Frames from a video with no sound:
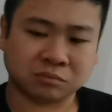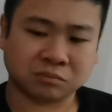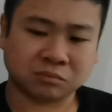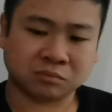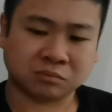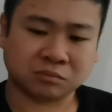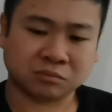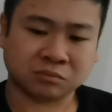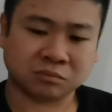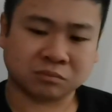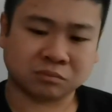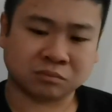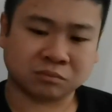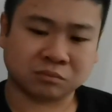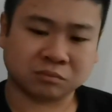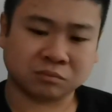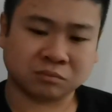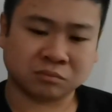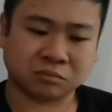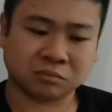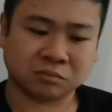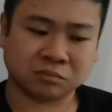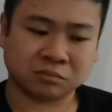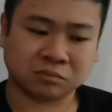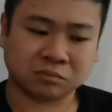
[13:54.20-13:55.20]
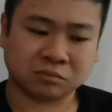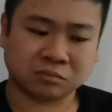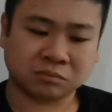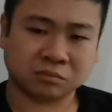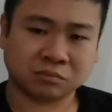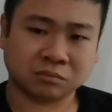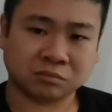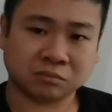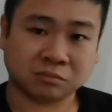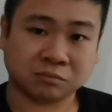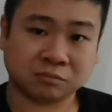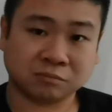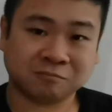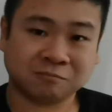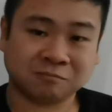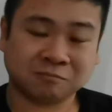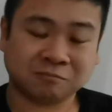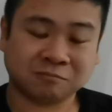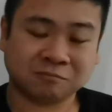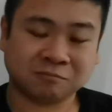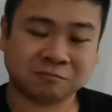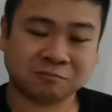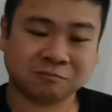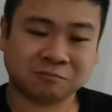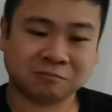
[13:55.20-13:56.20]

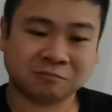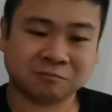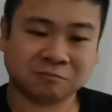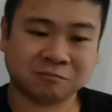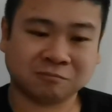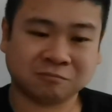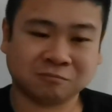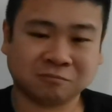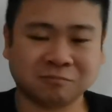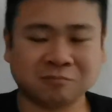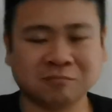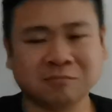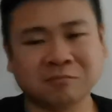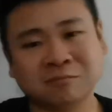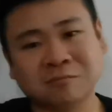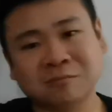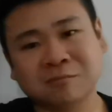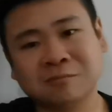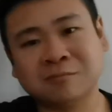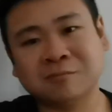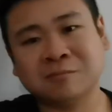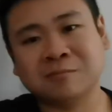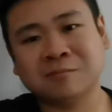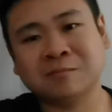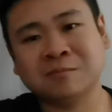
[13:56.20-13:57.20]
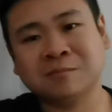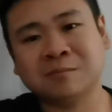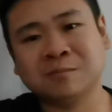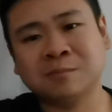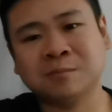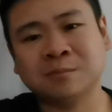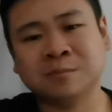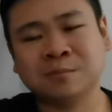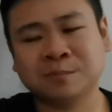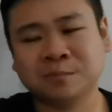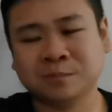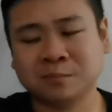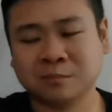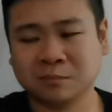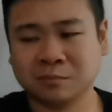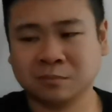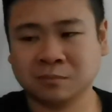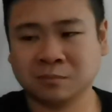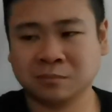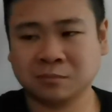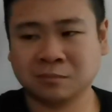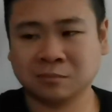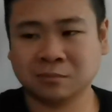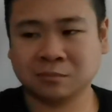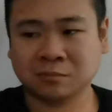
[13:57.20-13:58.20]

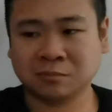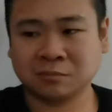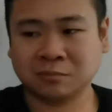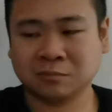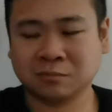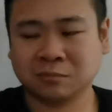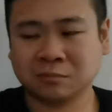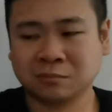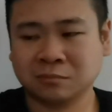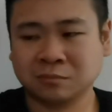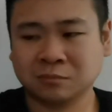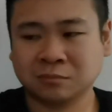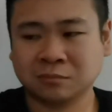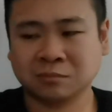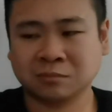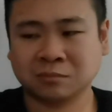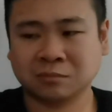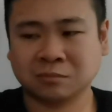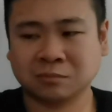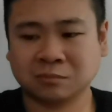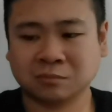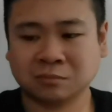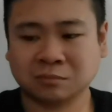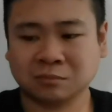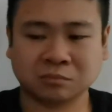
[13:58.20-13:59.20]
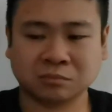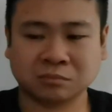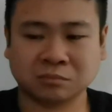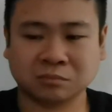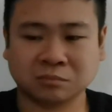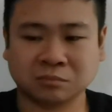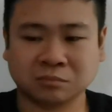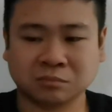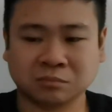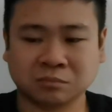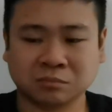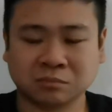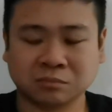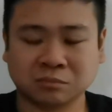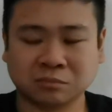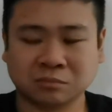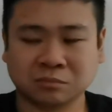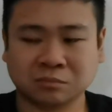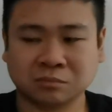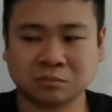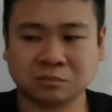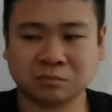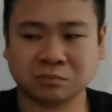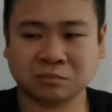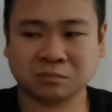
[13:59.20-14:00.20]

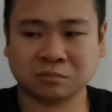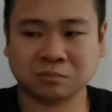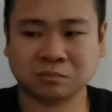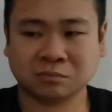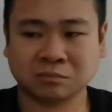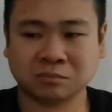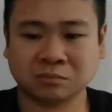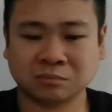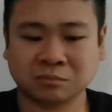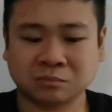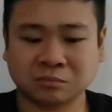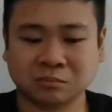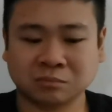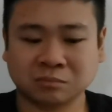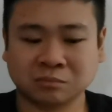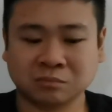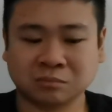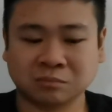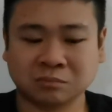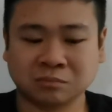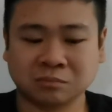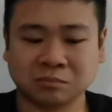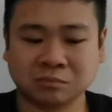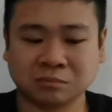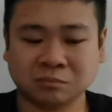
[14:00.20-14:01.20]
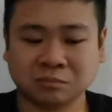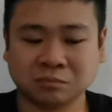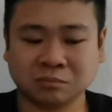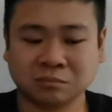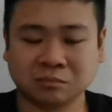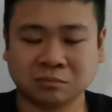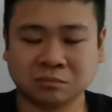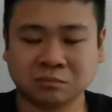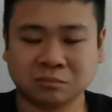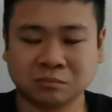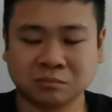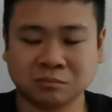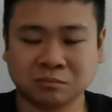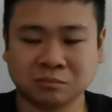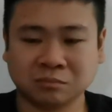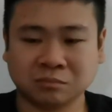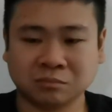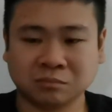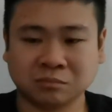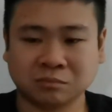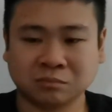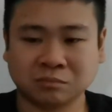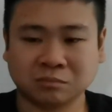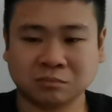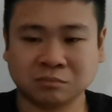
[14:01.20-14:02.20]

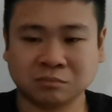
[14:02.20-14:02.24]
(silent)